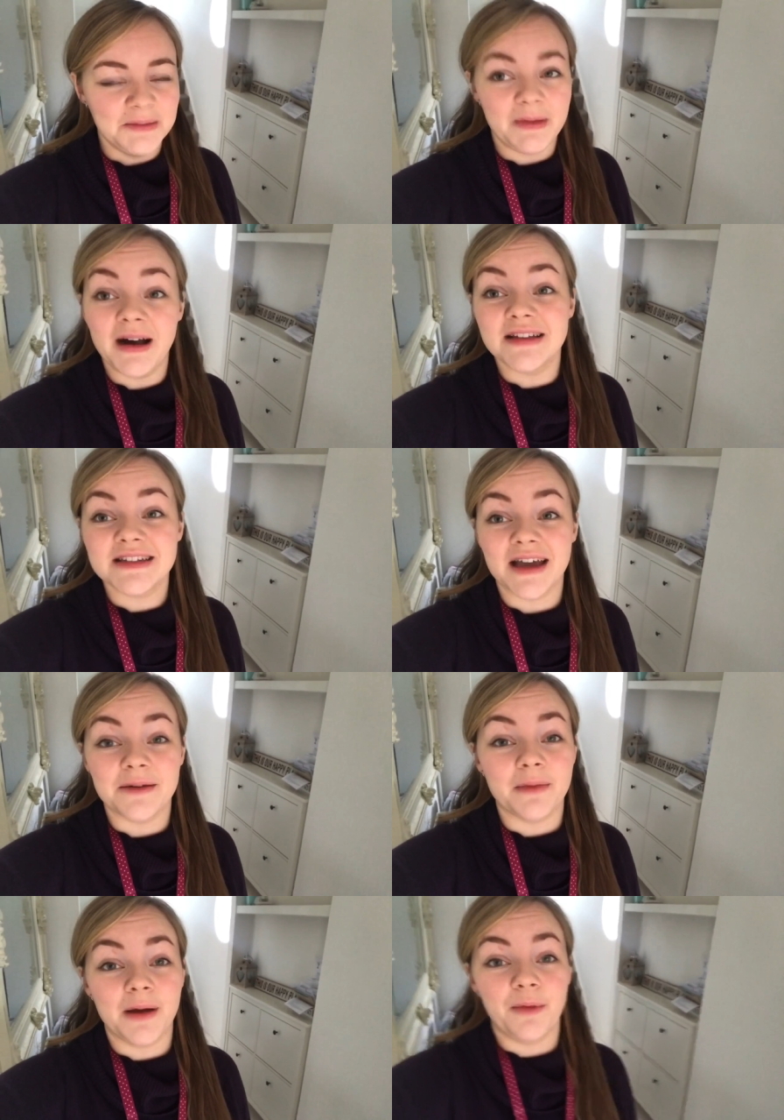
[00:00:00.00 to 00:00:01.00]
but
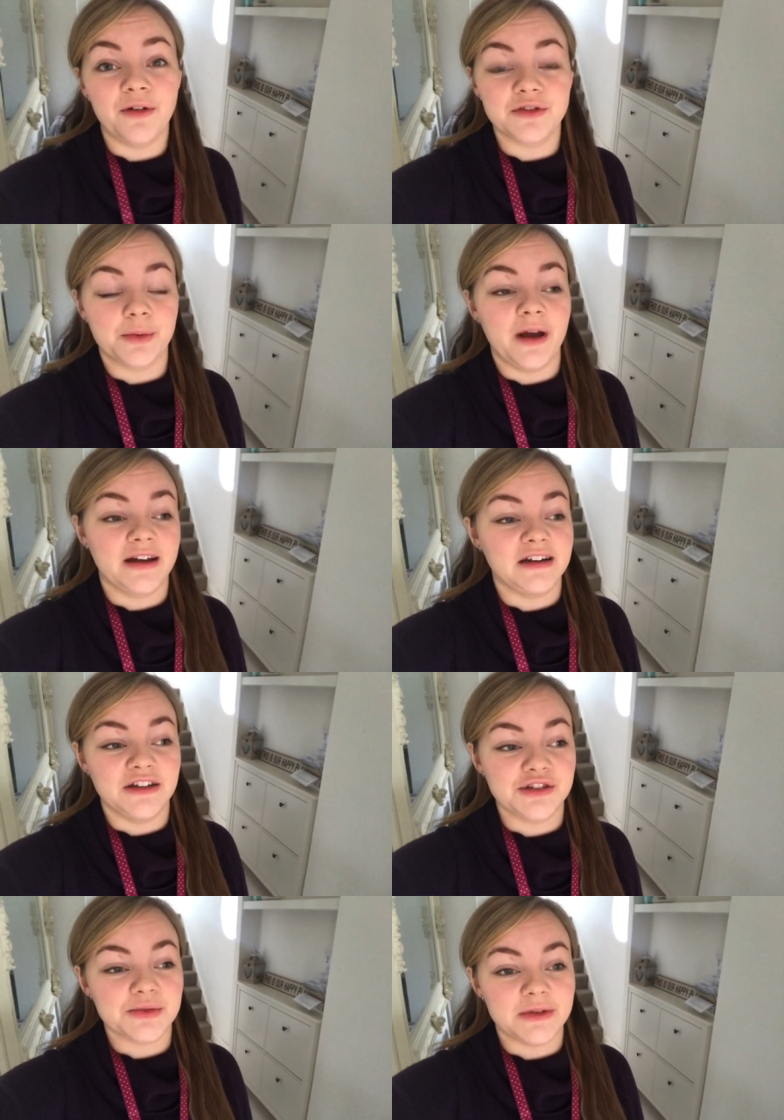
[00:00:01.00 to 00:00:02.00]
I'm off to work and
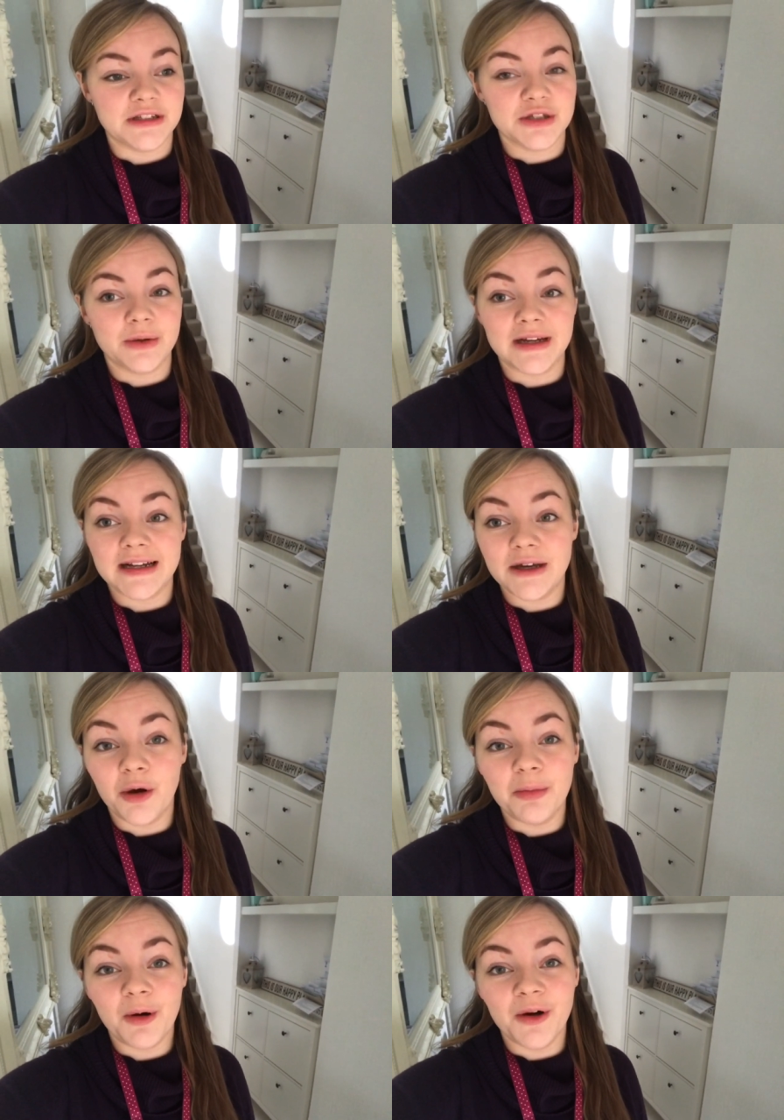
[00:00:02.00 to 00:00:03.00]
I just wanted to quickly
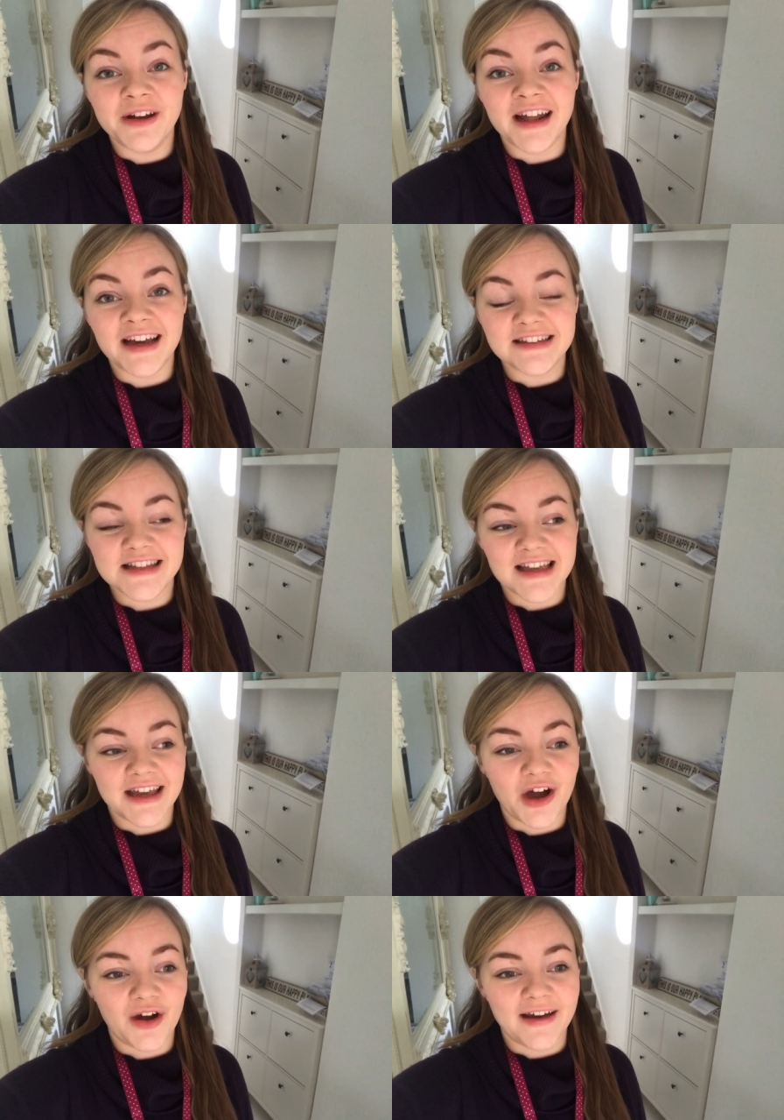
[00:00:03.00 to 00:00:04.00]
hop on and
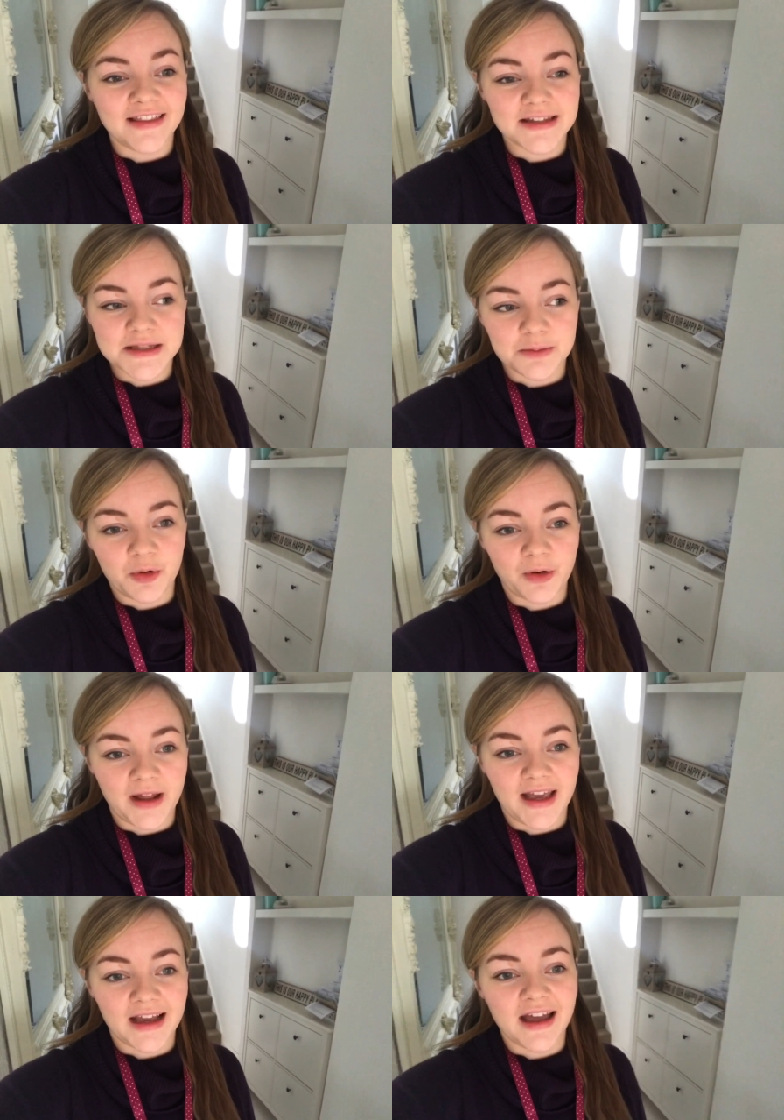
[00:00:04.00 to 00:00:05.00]
say hi this
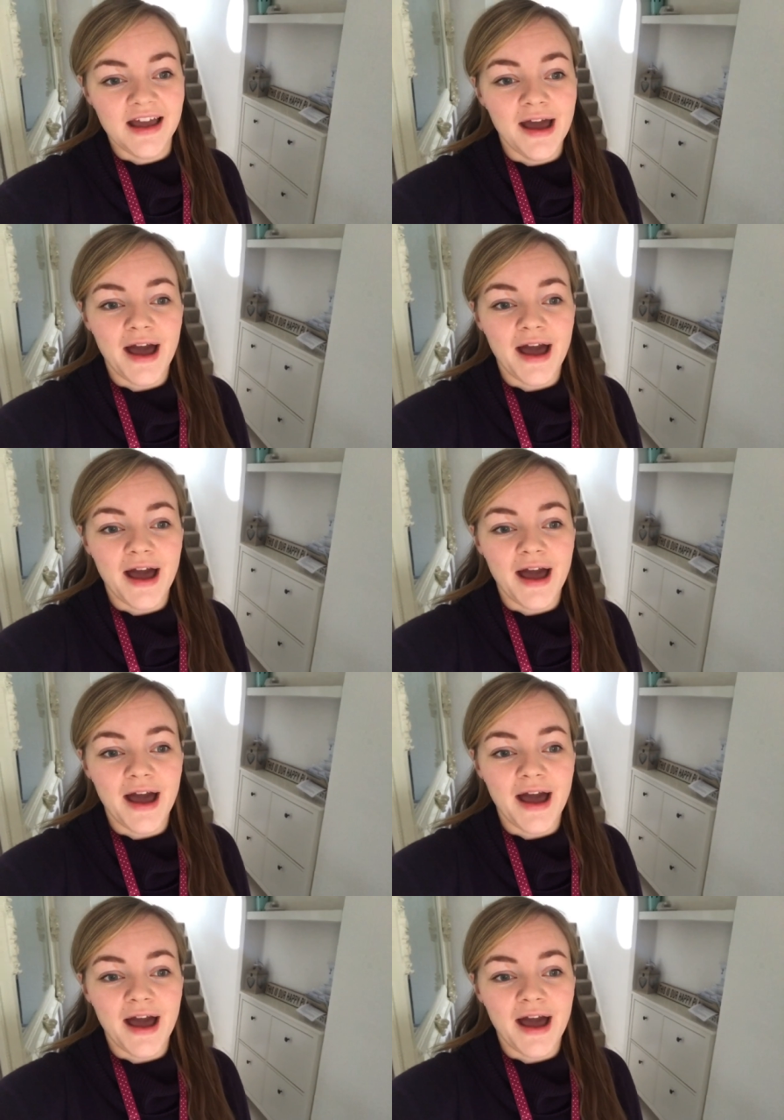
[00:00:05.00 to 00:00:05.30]
morning.